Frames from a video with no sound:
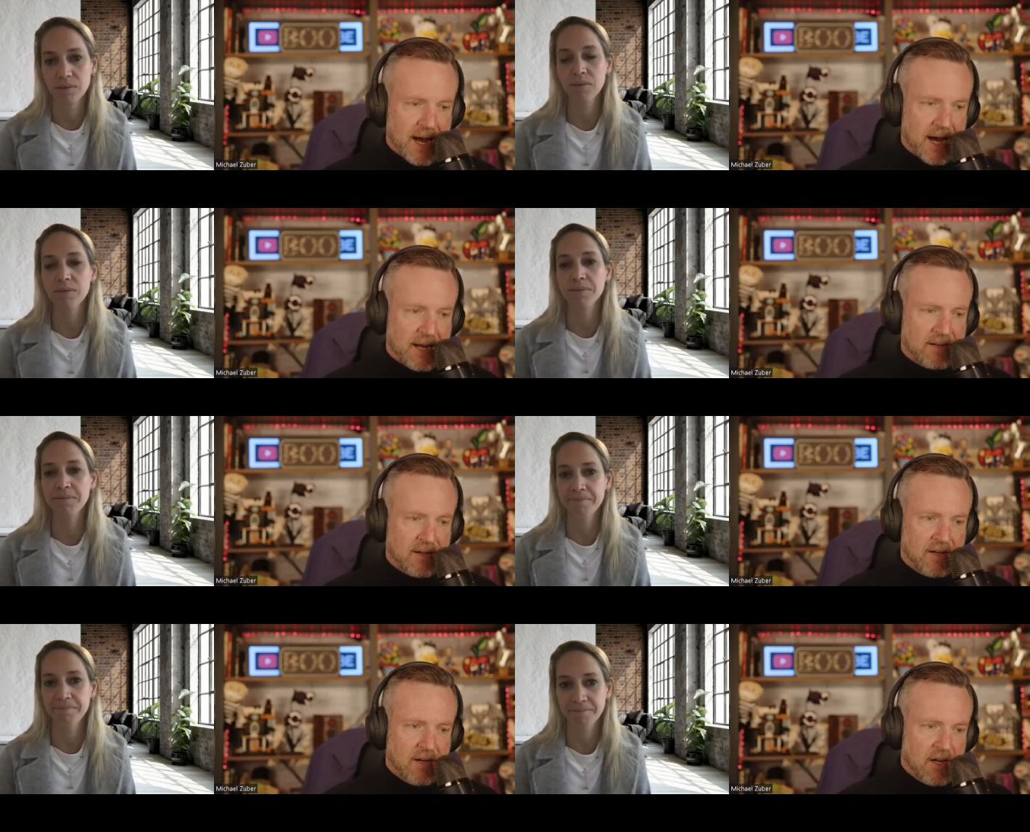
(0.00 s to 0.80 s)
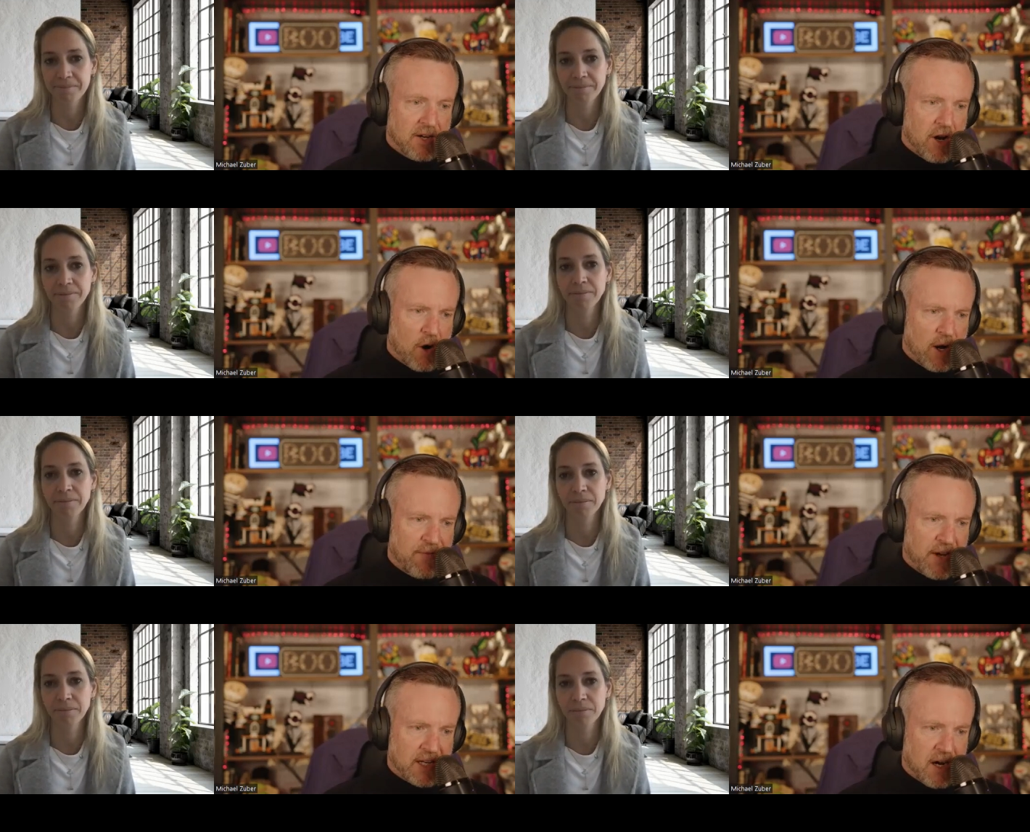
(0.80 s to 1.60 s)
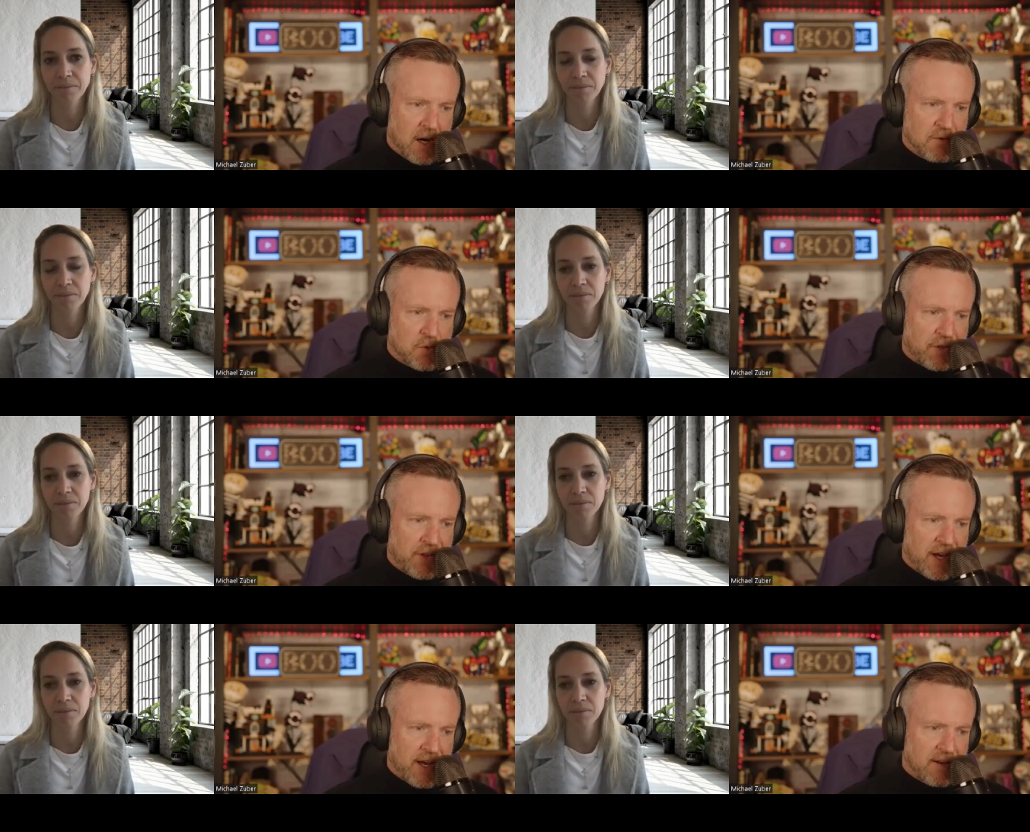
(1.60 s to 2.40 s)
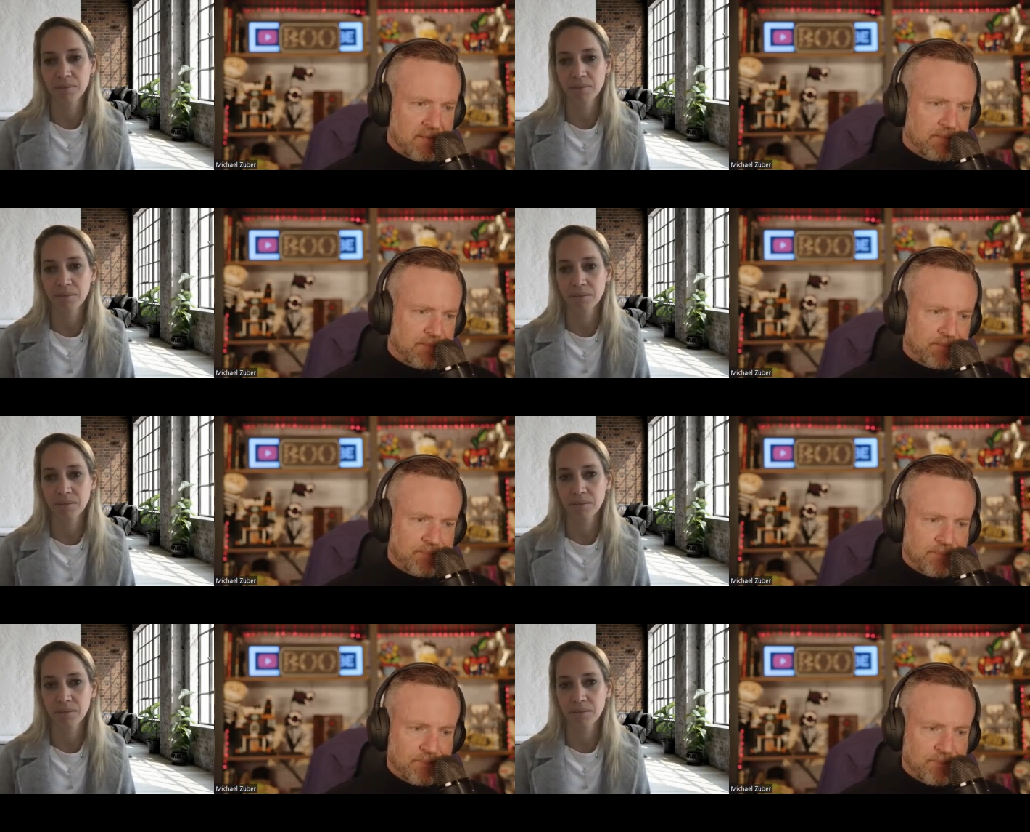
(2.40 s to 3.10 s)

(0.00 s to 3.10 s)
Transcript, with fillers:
Speaker 1: and you know if it comes within